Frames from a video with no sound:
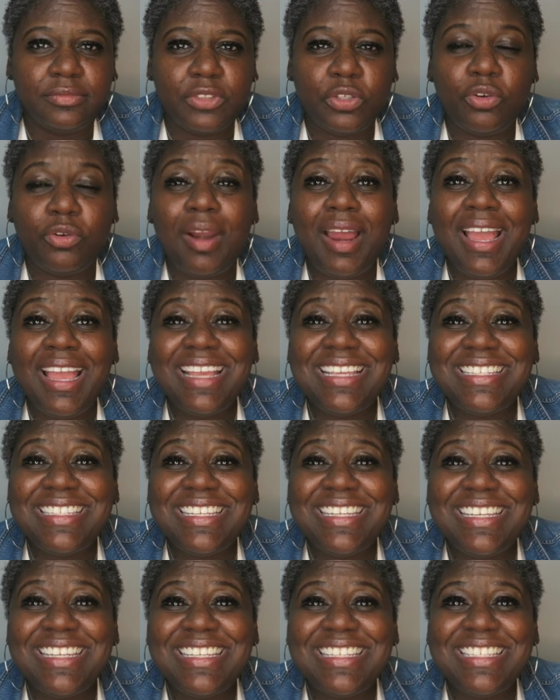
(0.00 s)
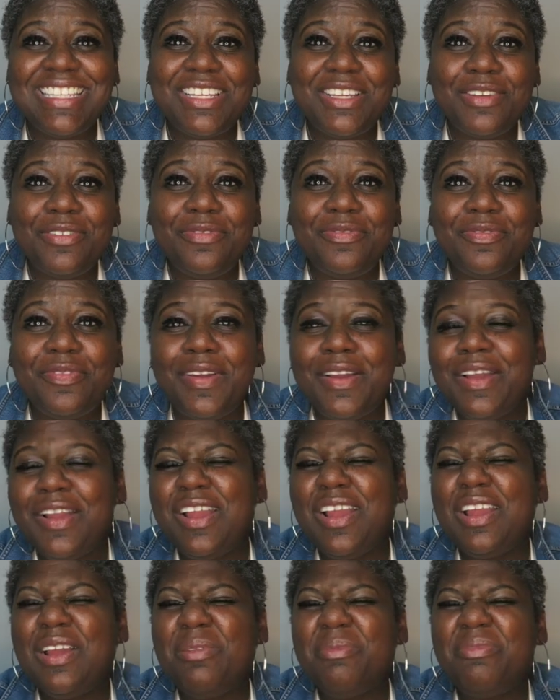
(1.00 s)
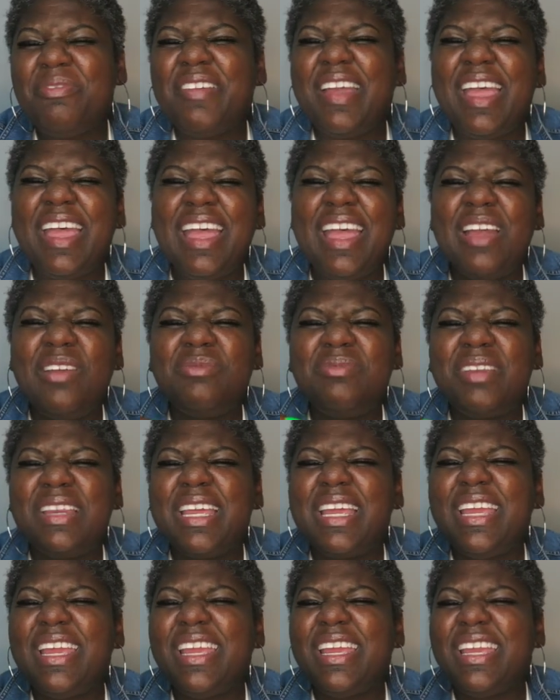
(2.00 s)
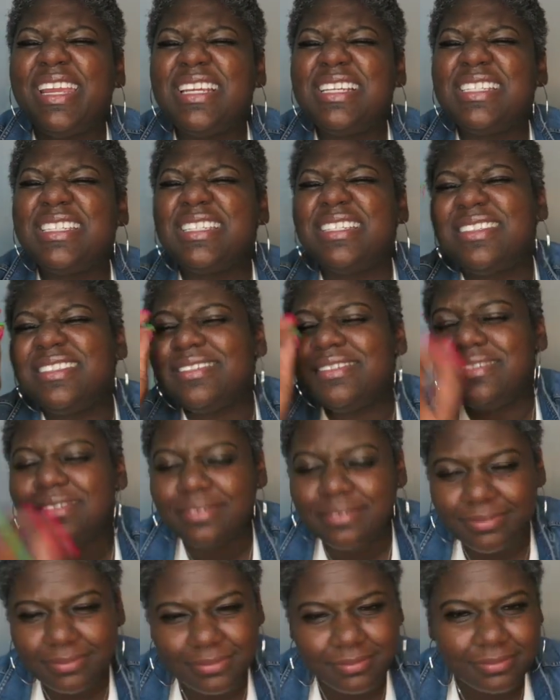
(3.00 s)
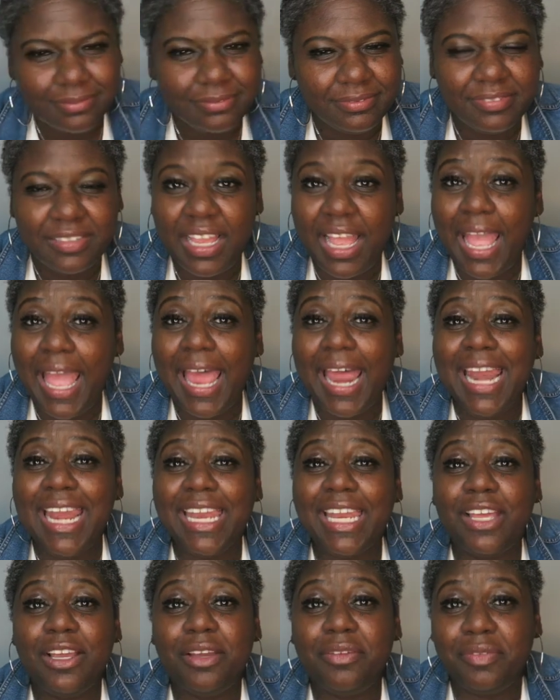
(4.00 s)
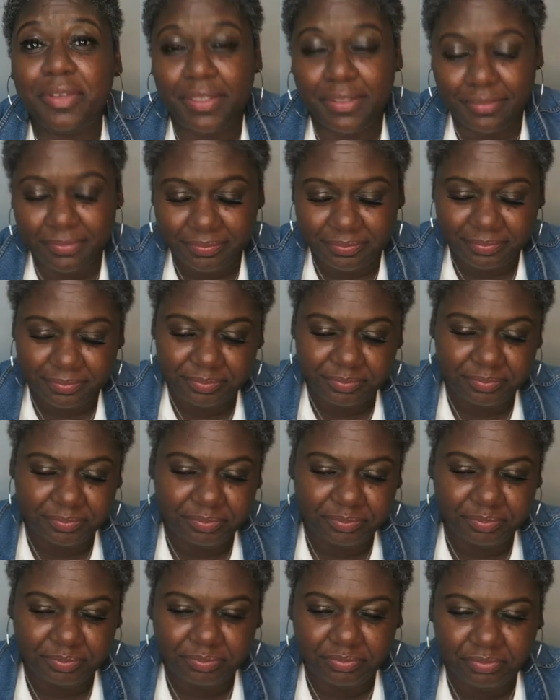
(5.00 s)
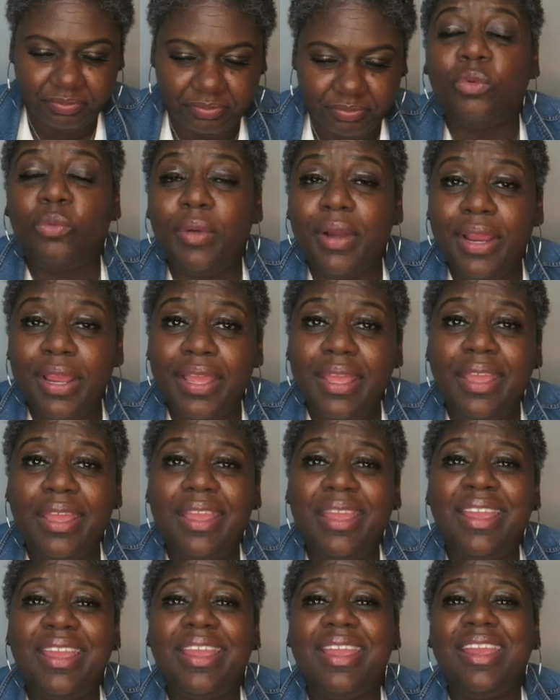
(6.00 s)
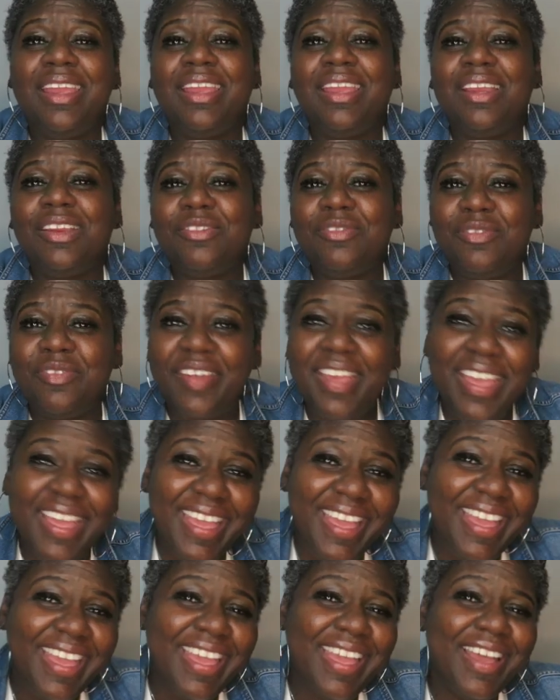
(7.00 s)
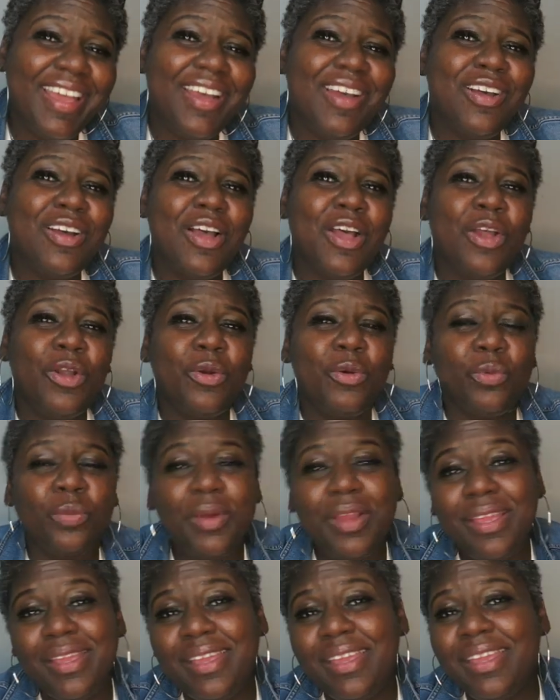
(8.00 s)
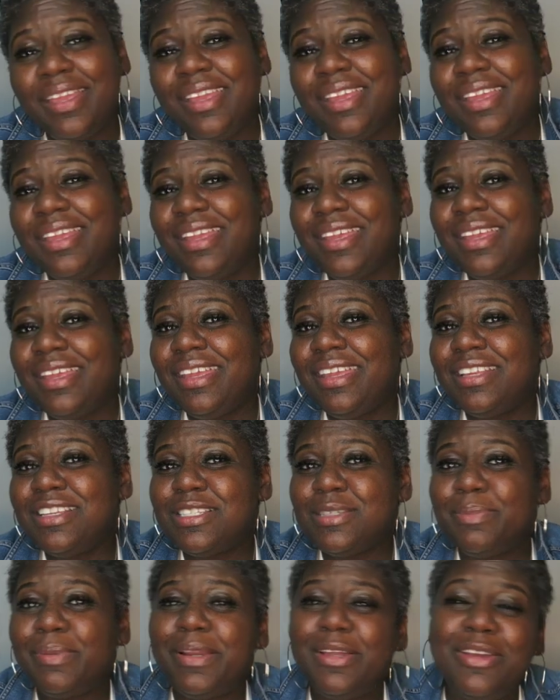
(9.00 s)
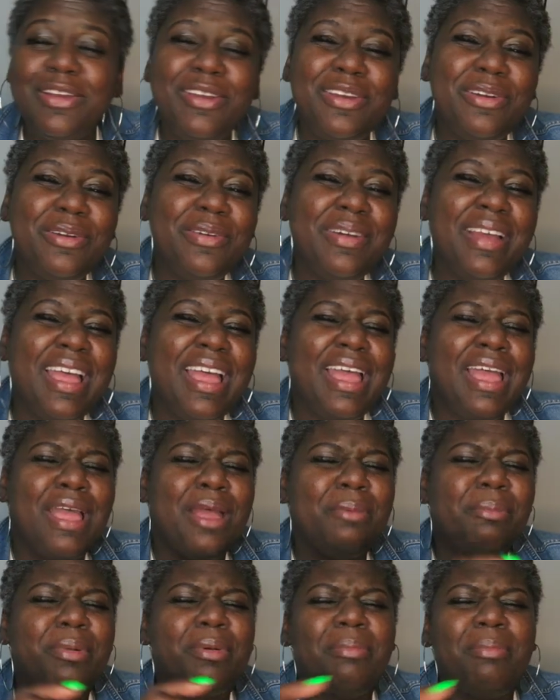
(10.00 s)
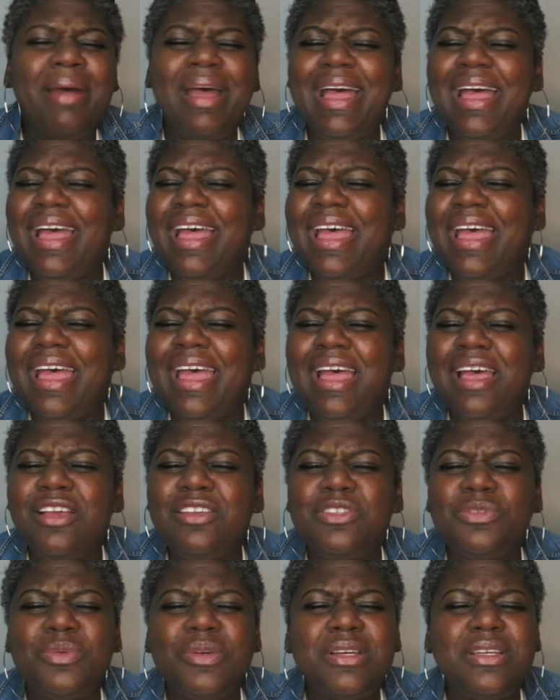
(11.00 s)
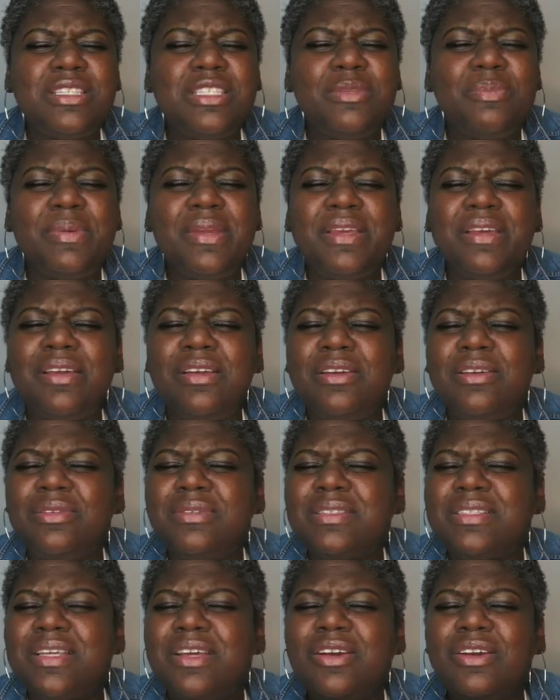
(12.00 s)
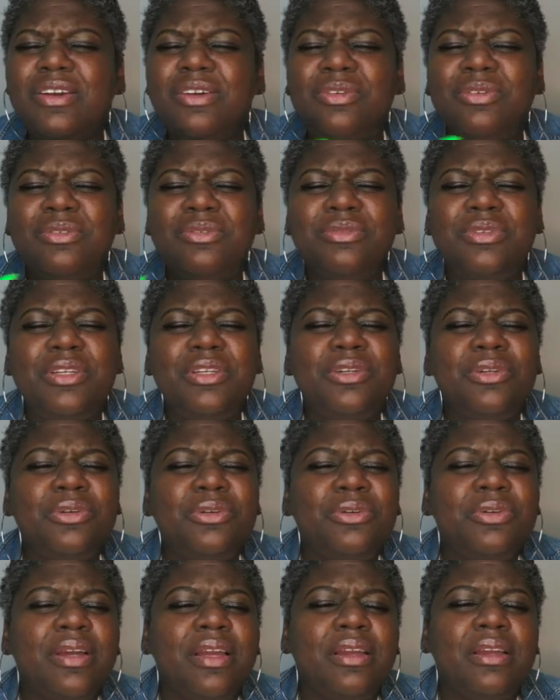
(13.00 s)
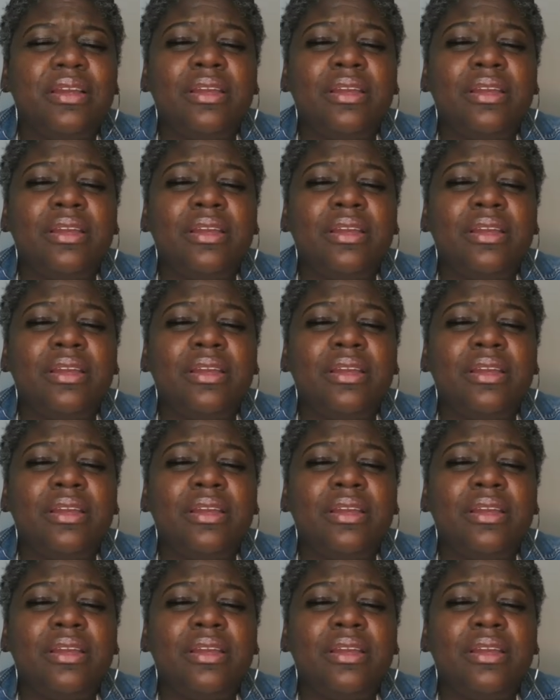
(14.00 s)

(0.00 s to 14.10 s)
Christ is a firm foundation. I love it. Rain fell, winds blew, but my house was built on you.